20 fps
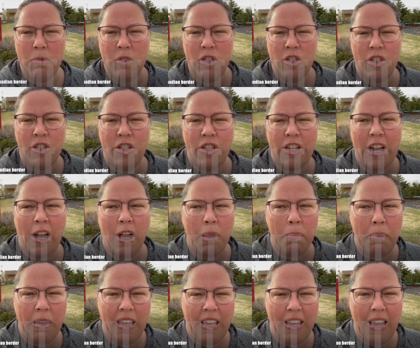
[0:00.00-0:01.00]

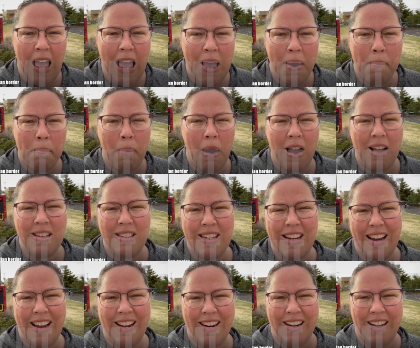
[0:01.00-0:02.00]
Shelby,
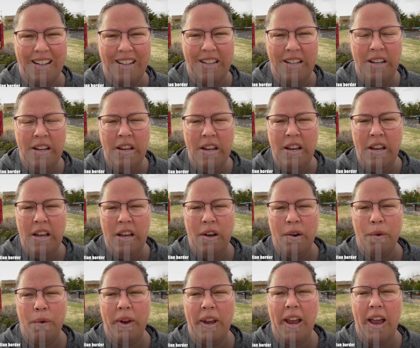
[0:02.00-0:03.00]
Montana.
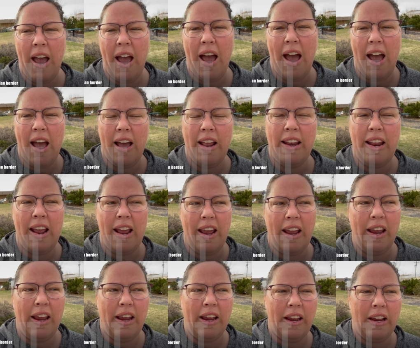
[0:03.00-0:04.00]
We had
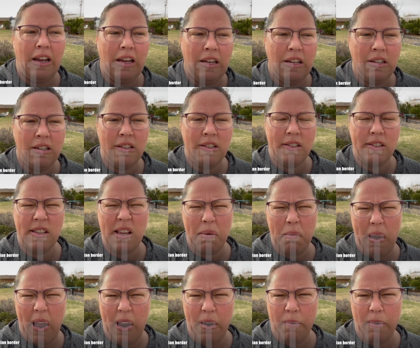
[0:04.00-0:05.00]
a
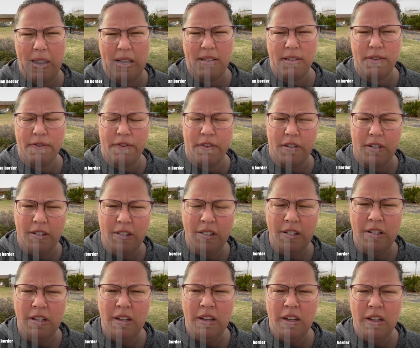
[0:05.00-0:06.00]
semi-restful
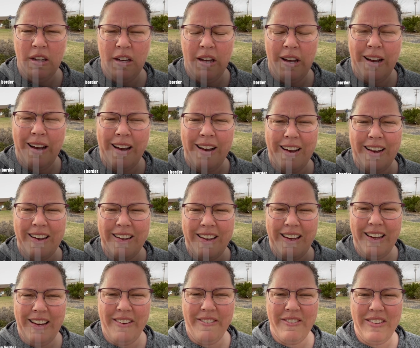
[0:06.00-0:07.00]
uh,
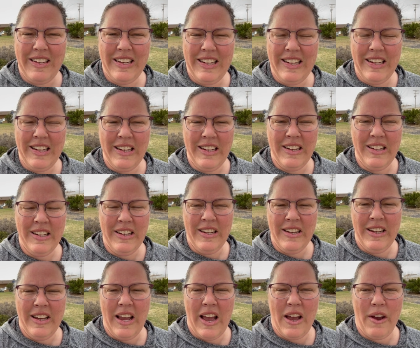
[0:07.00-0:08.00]
evening.
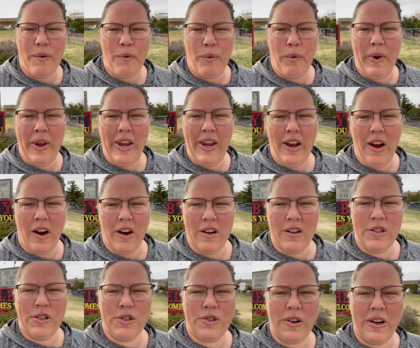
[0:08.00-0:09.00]
We
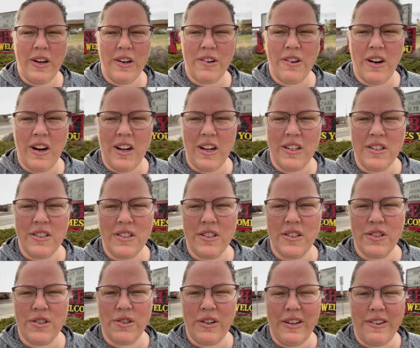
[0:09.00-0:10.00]
are straight across
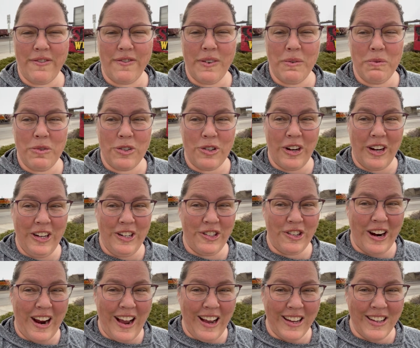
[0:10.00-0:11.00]
the street from train
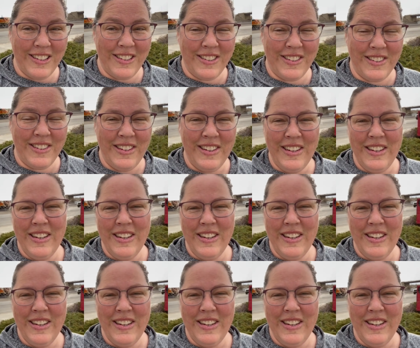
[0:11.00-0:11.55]
tracks.